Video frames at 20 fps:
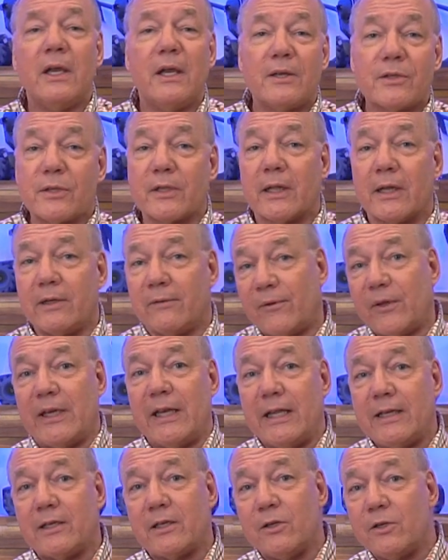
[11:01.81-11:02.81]
so that if you
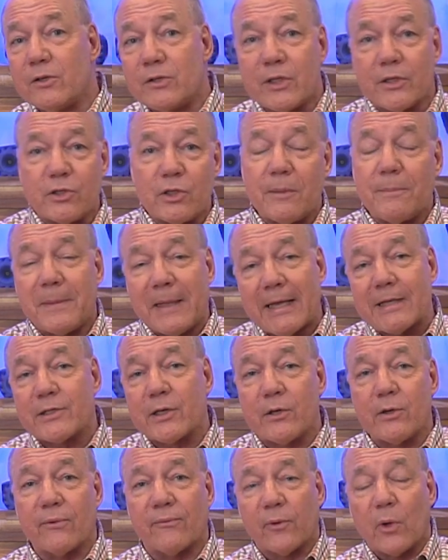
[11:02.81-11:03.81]
need to use the GPS
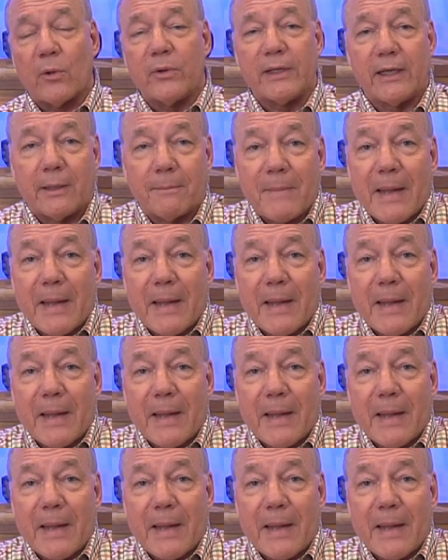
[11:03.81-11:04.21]
in your phone to get